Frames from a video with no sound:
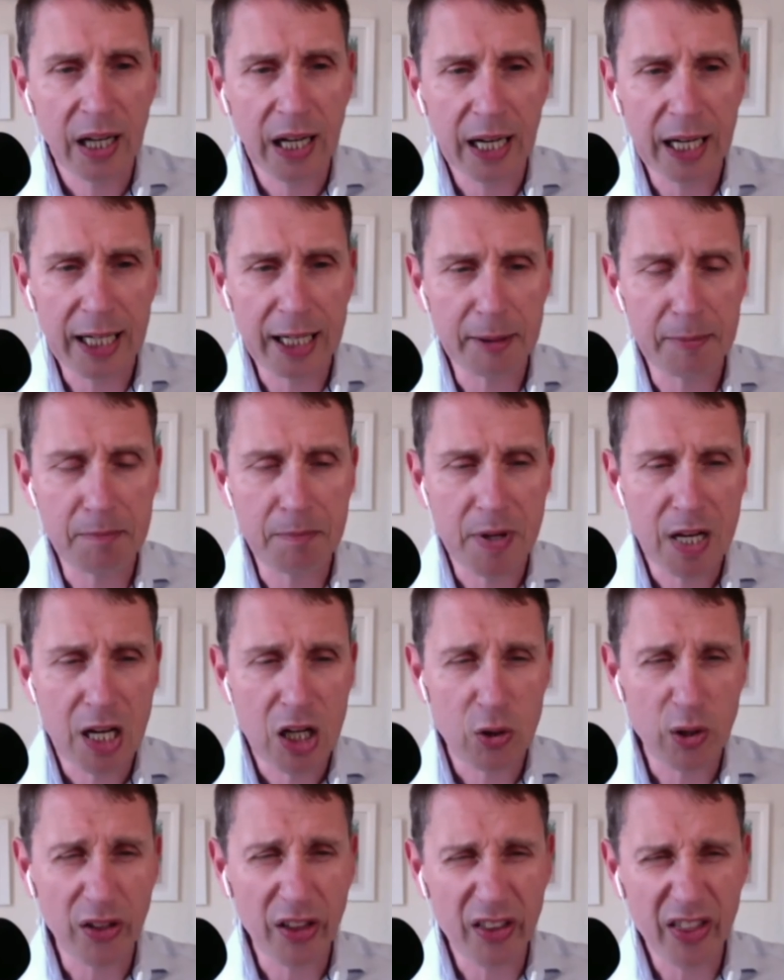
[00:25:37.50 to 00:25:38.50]
Um,
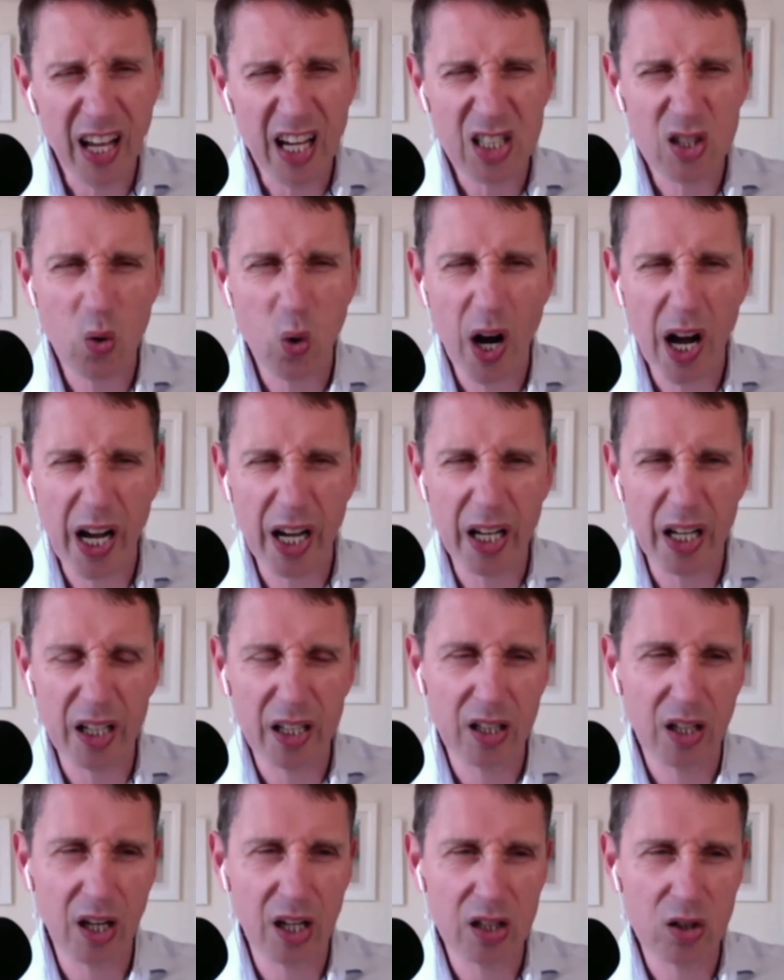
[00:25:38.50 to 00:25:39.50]
so I think that's
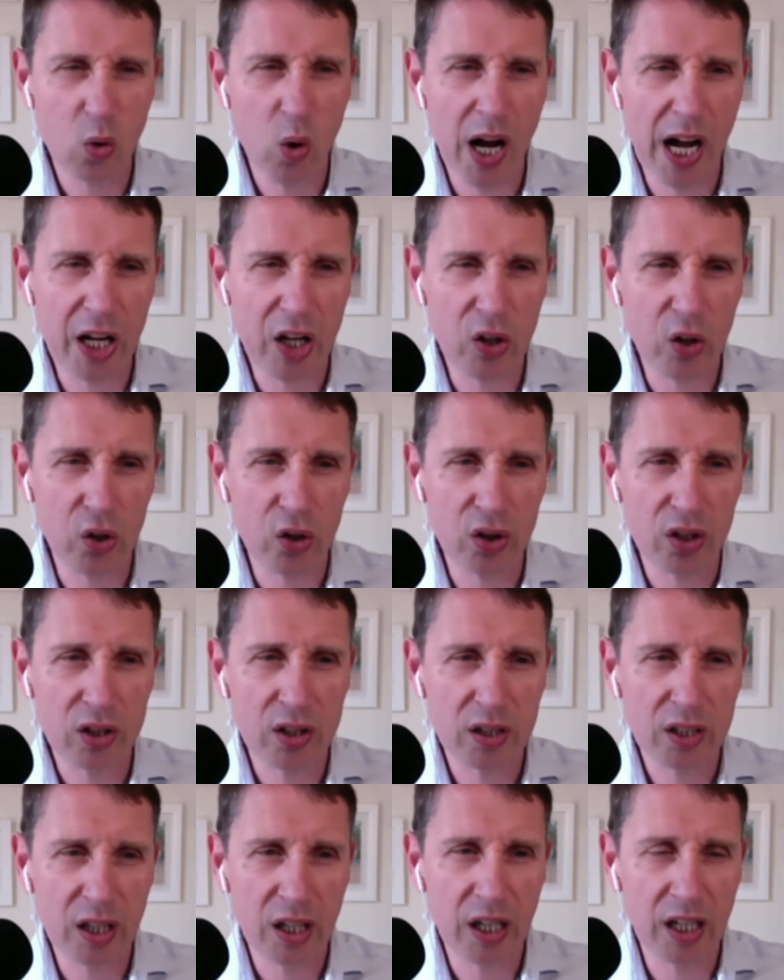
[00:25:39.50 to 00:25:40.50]
quite it's quite a good
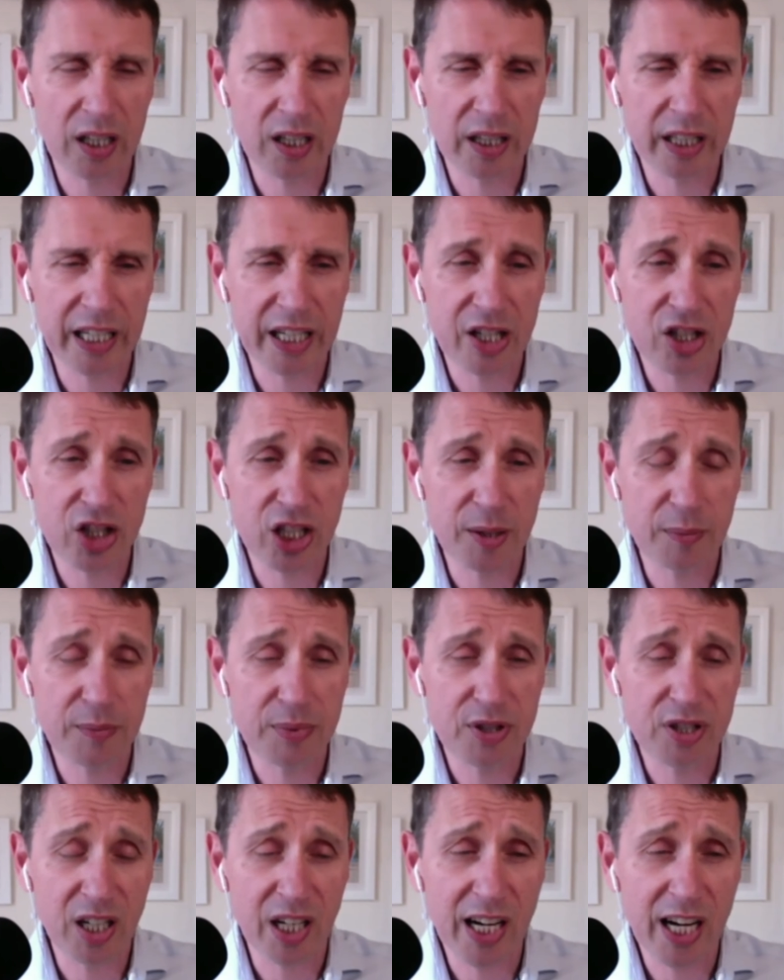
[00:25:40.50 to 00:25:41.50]
uh, leadership
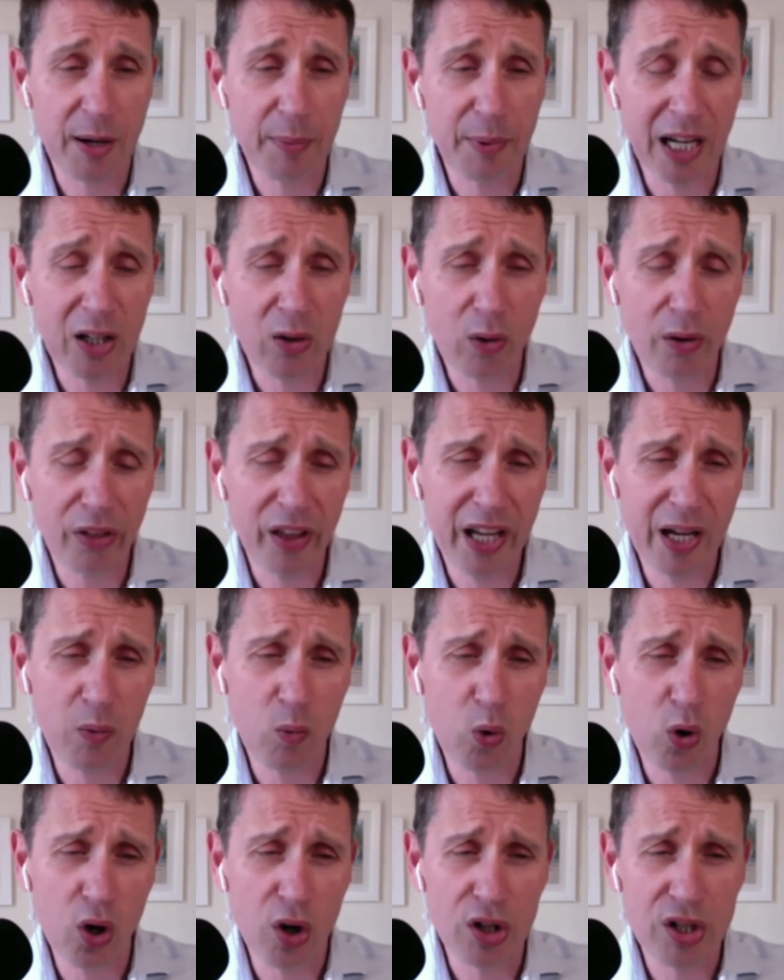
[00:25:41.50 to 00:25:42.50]
style, but I don't think it
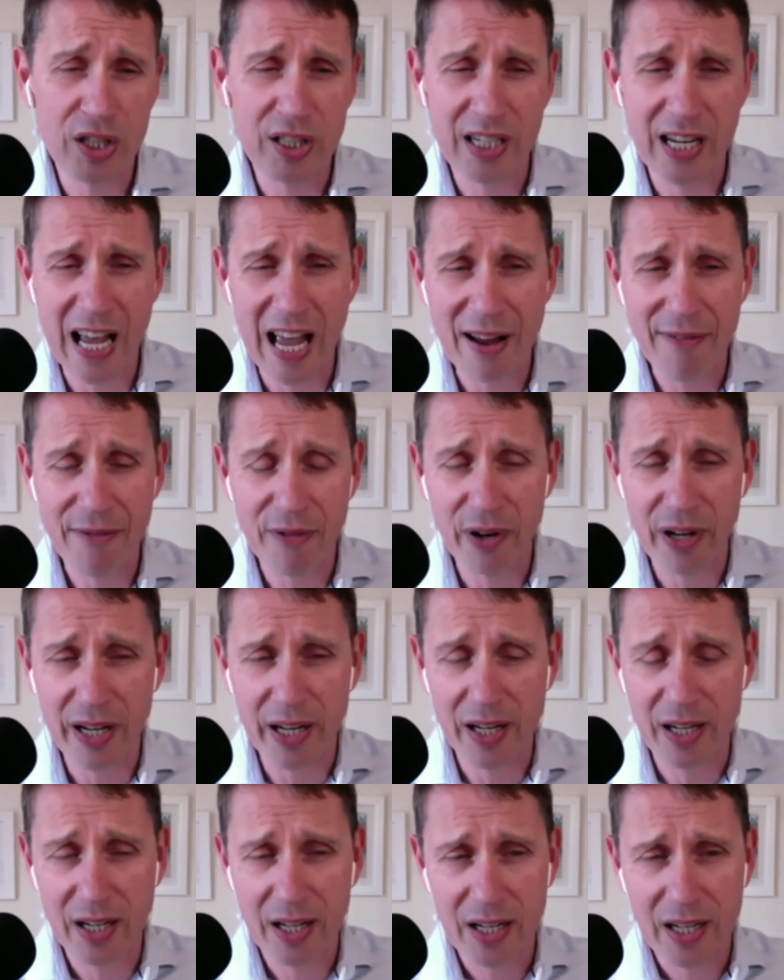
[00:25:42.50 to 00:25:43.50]
works in
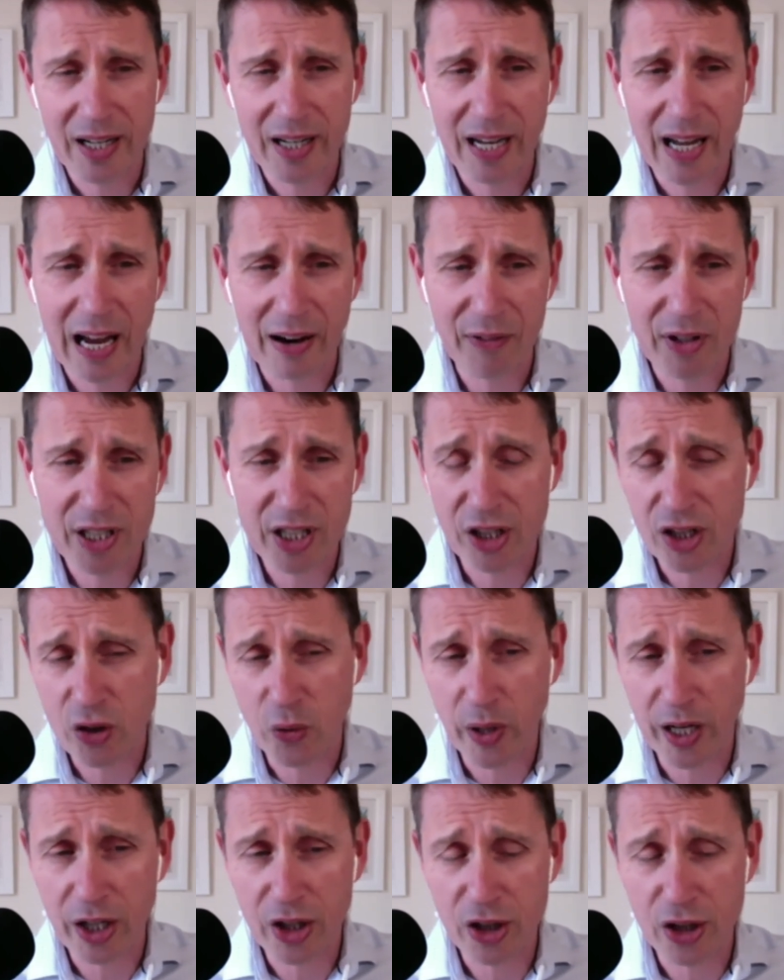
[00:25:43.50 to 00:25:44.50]
every every
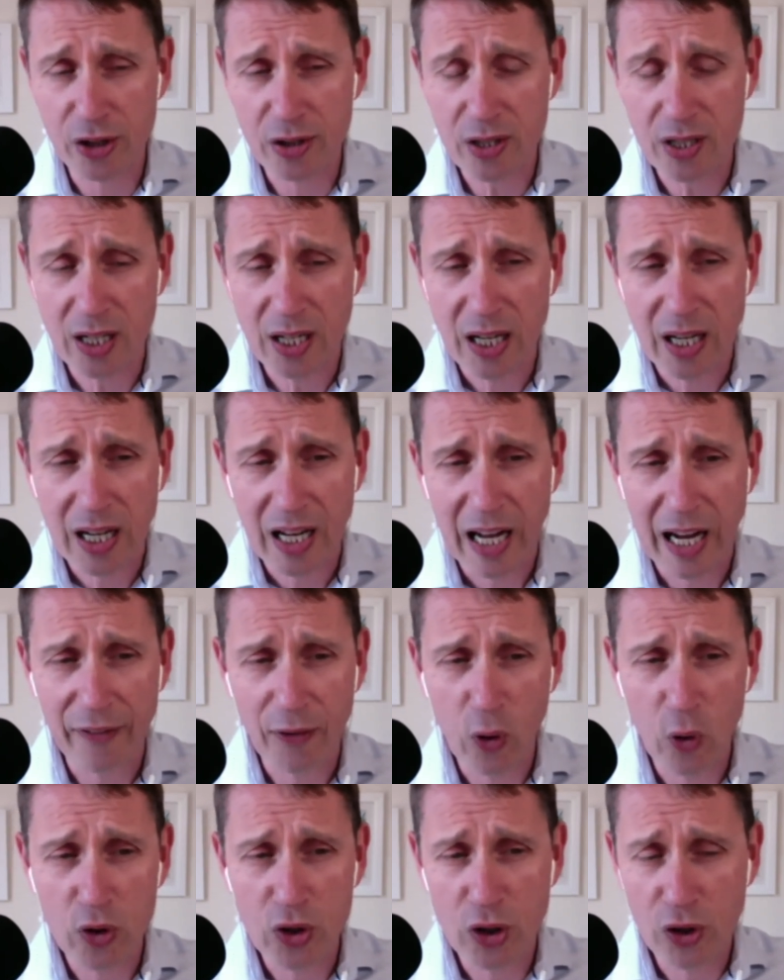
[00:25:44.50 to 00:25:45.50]
situation. I've
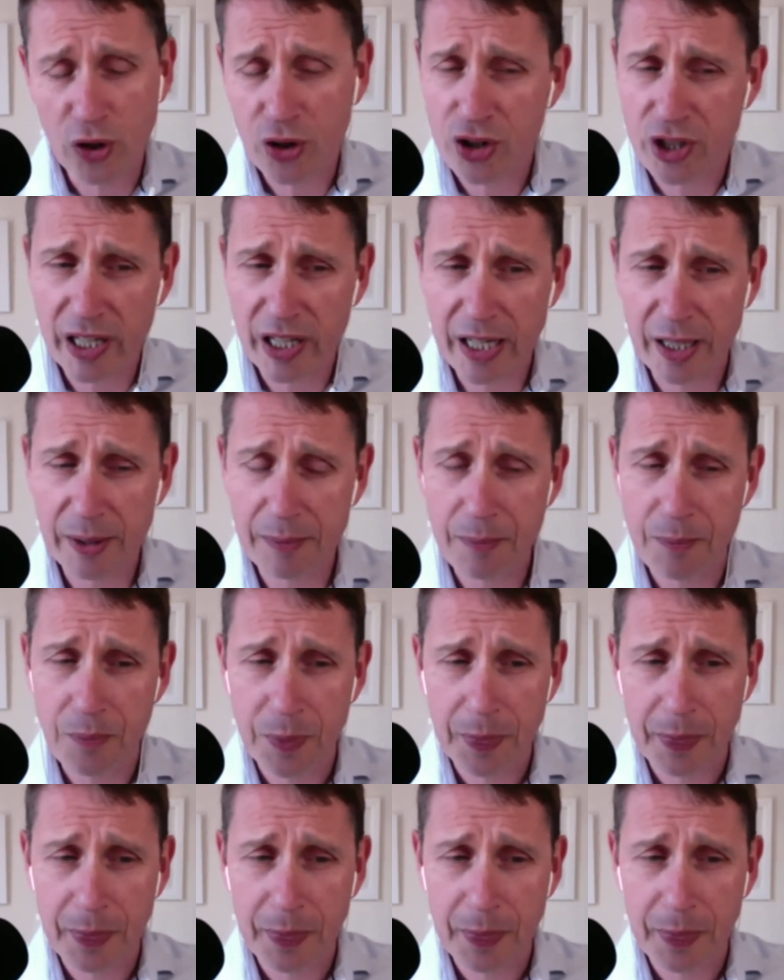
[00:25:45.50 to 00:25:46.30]
also seen